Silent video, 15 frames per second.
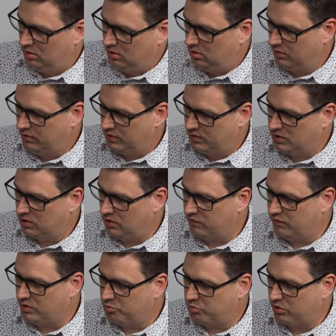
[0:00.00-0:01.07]
on the
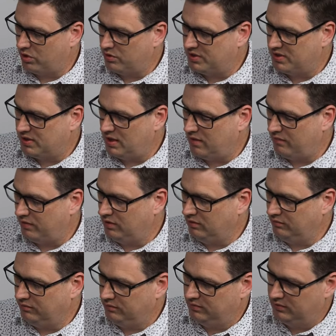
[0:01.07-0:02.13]
Surface Pro
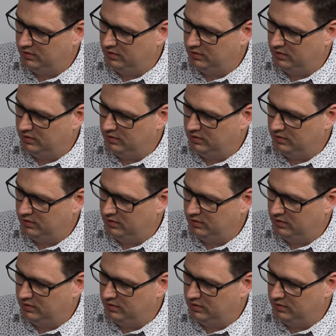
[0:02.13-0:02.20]
7,